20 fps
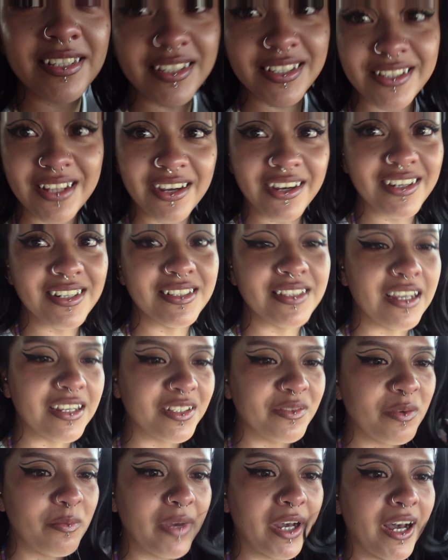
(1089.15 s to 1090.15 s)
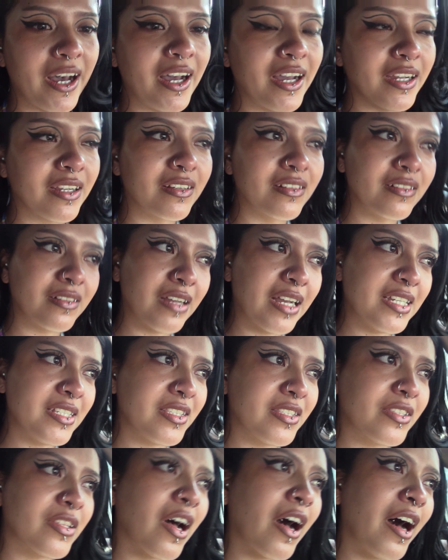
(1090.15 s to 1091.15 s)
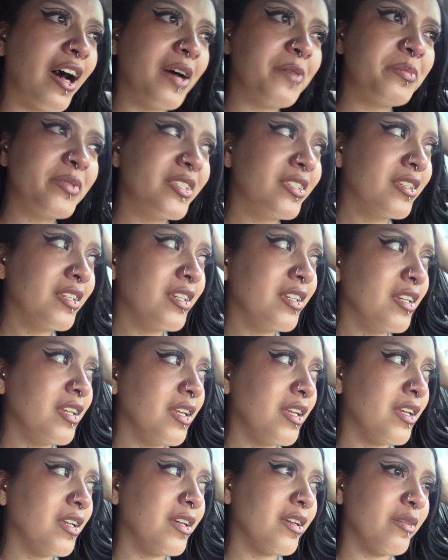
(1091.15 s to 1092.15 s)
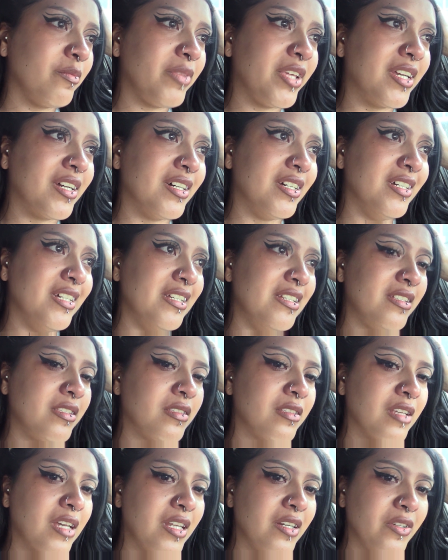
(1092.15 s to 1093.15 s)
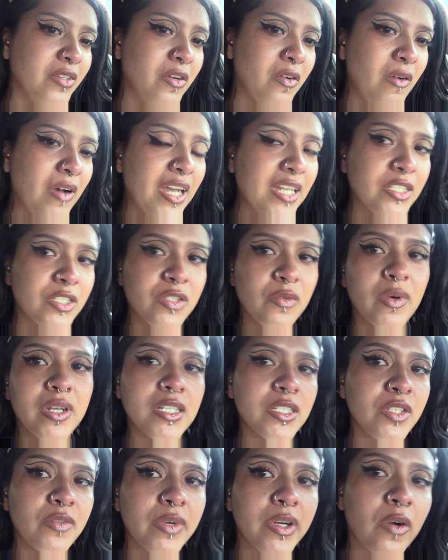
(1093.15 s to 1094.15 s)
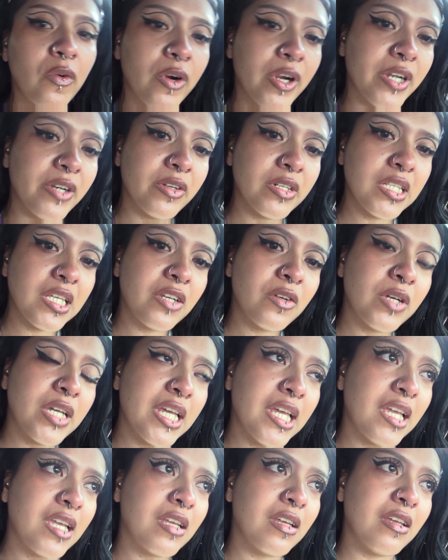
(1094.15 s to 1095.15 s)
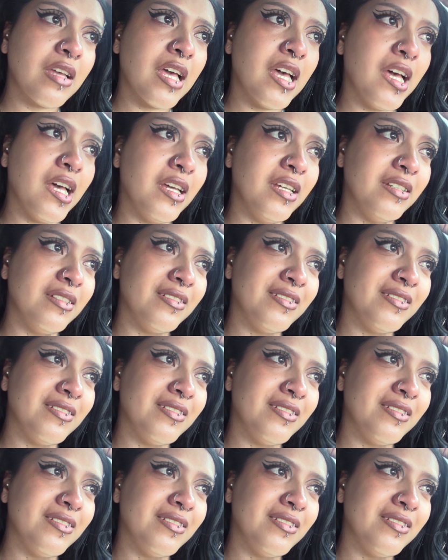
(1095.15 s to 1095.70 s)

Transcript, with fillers: he's not gonna text me back. I stopped because I don't know I just wanted to record really quick and